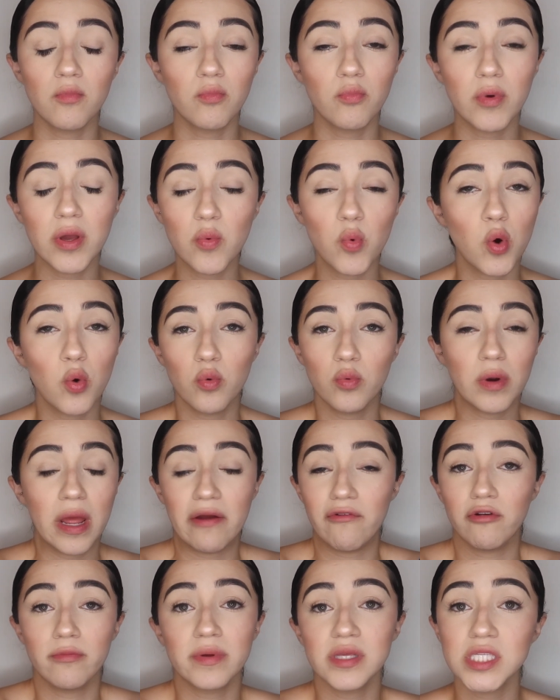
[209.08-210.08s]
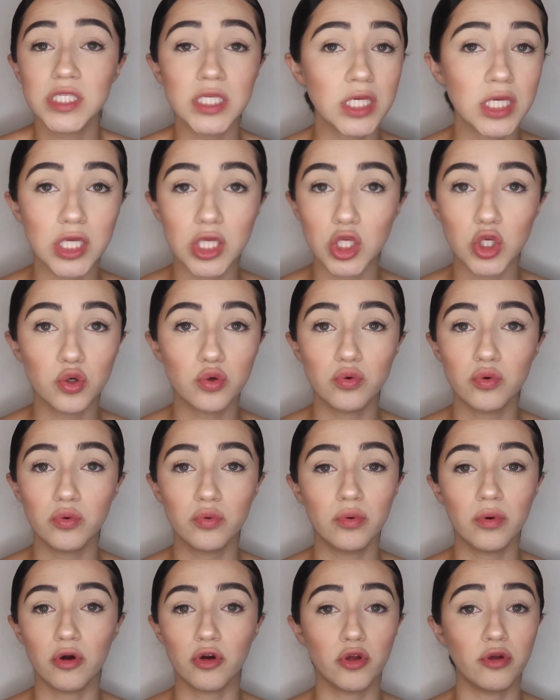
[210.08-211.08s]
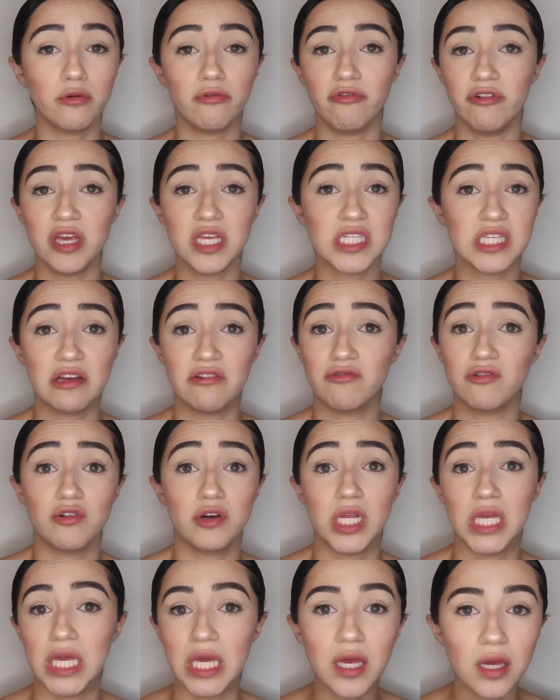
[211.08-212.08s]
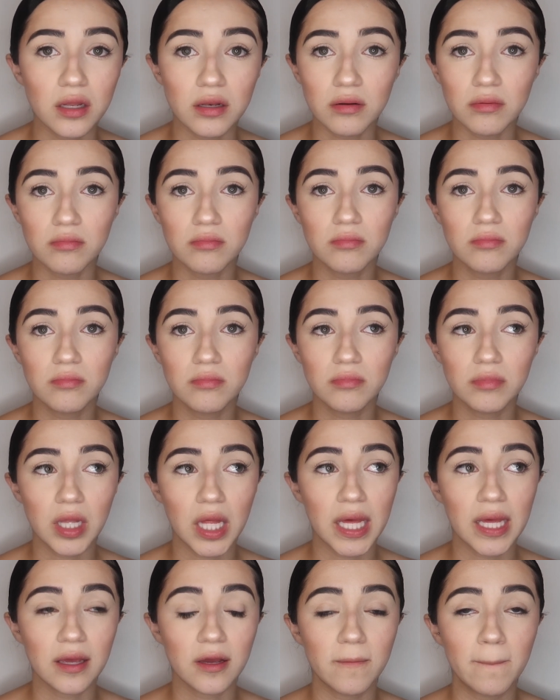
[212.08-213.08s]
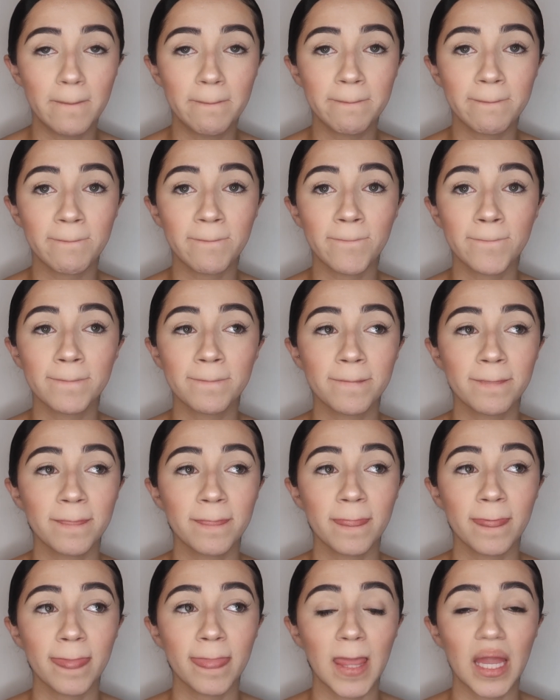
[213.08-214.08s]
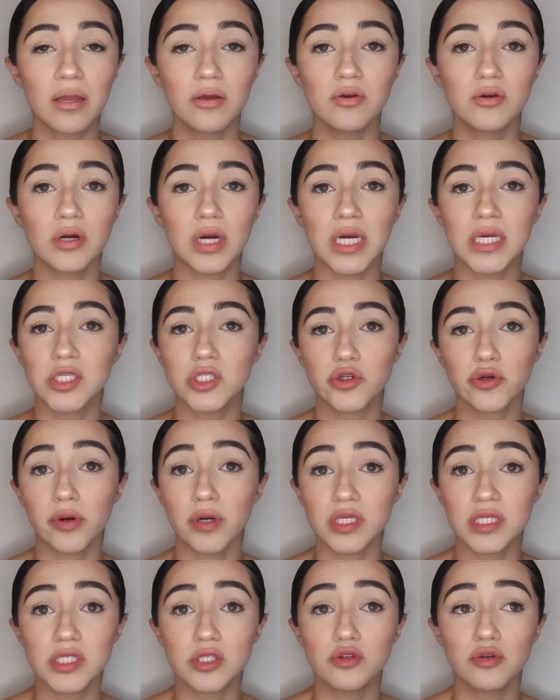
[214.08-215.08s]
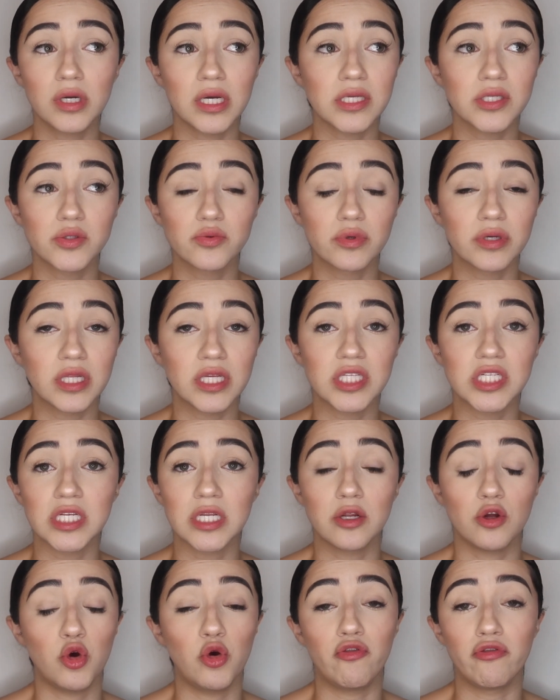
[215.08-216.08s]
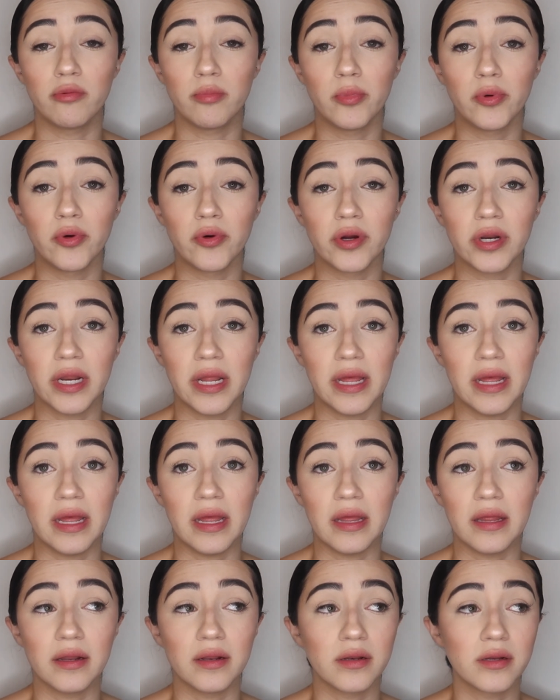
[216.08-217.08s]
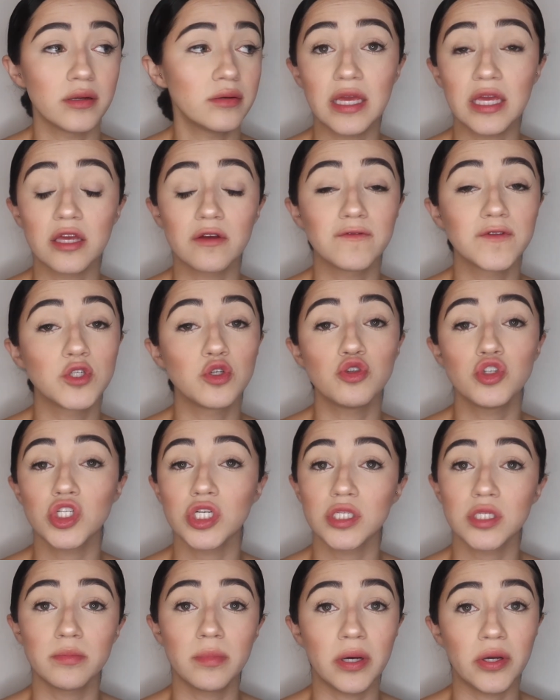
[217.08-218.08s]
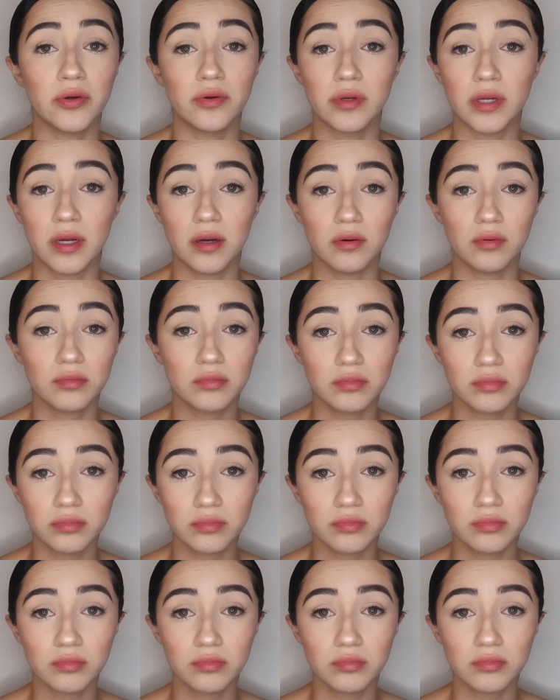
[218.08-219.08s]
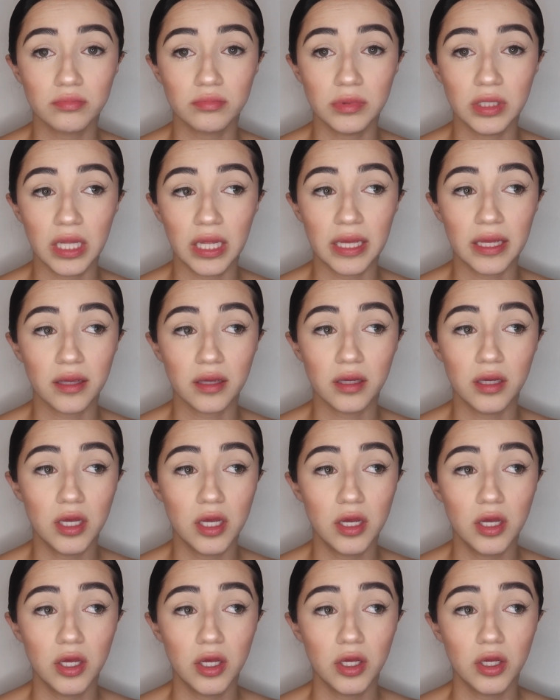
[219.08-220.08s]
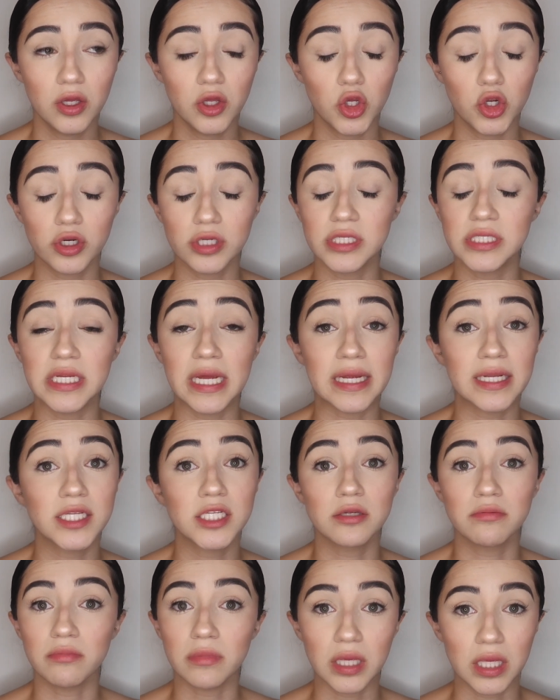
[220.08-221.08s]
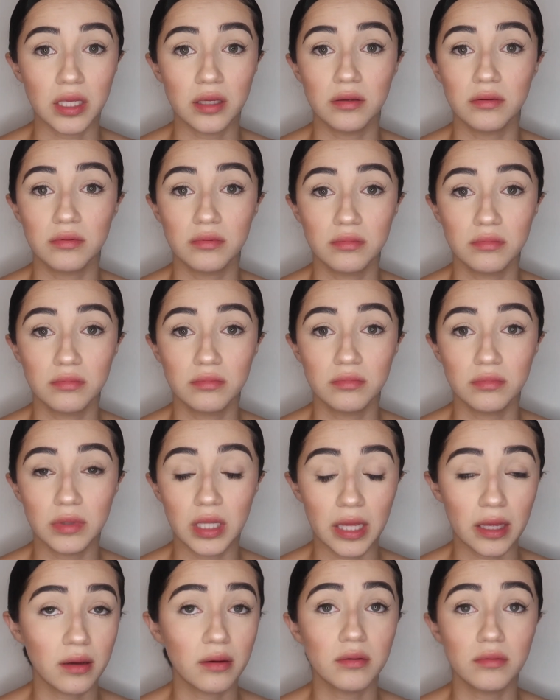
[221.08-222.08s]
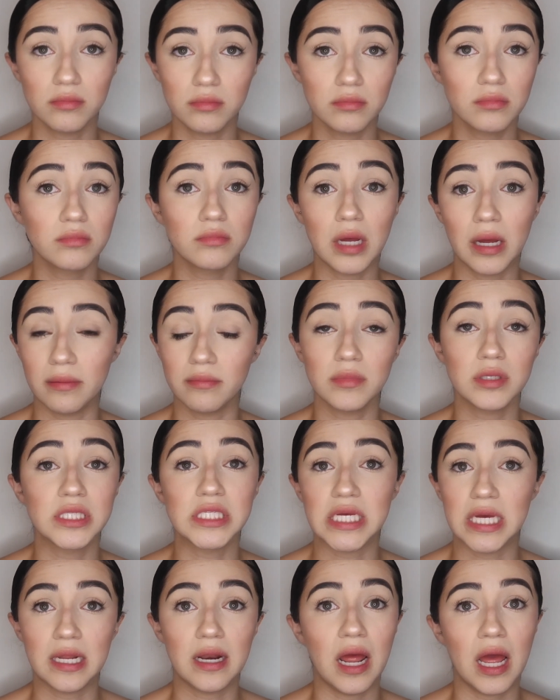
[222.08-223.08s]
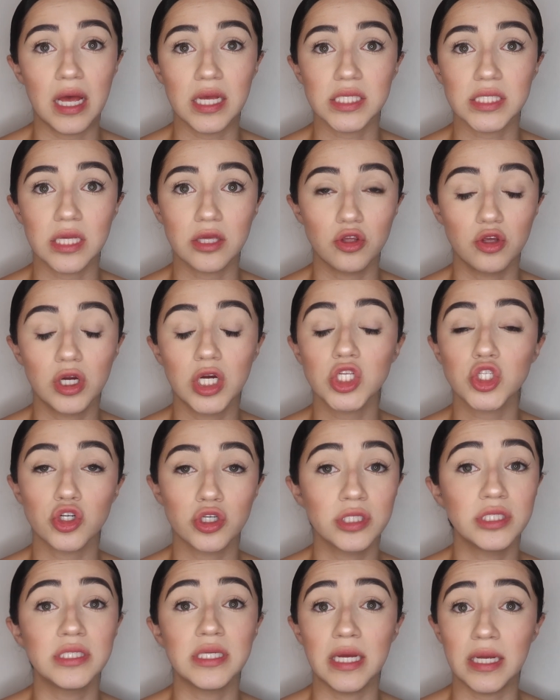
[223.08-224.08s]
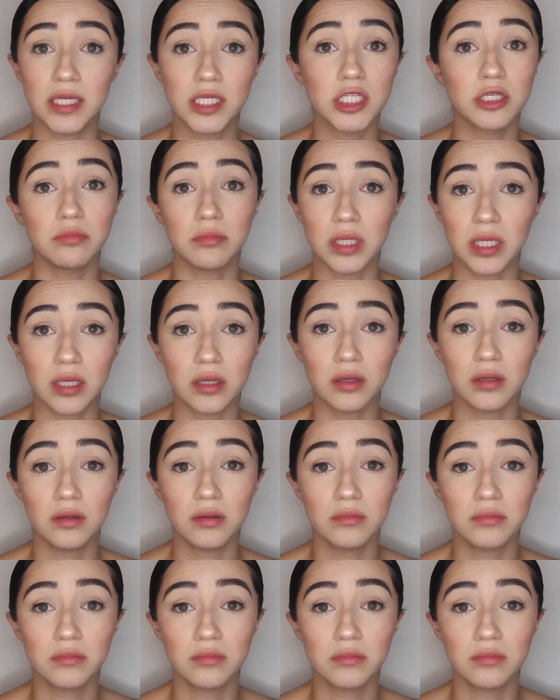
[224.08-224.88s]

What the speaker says: we won't ever be seeing you or your face ever again. Like, you guys really did it overboard, and give two shits about you now. Like, you're dead to me. Like, I'm dead ass. Like, you guys are dead to me.